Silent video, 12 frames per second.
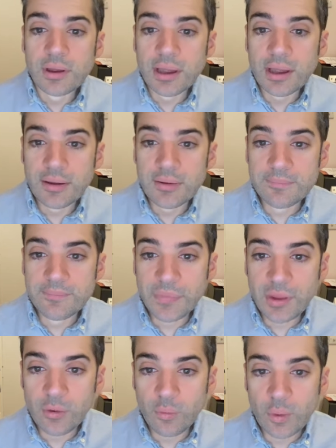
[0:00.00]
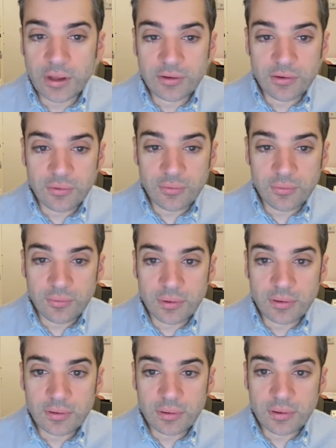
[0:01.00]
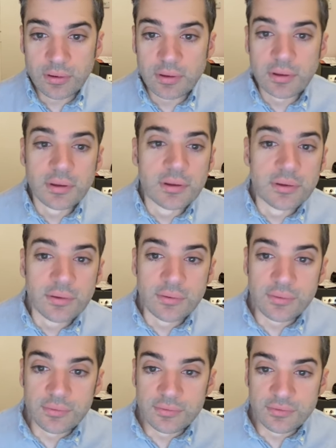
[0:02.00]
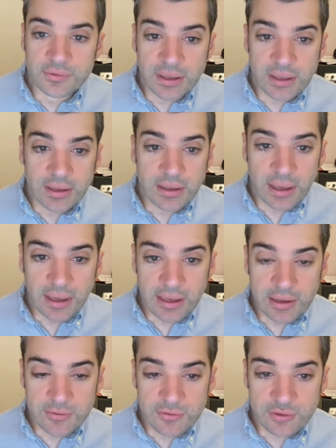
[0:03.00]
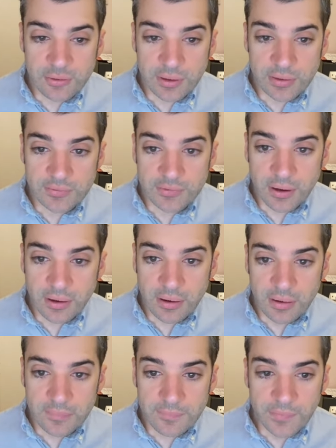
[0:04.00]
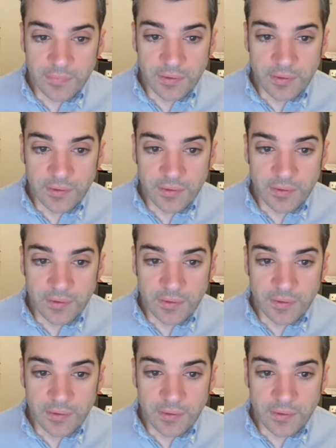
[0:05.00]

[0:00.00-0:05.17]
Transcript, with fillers: Um, when you see a shooting star,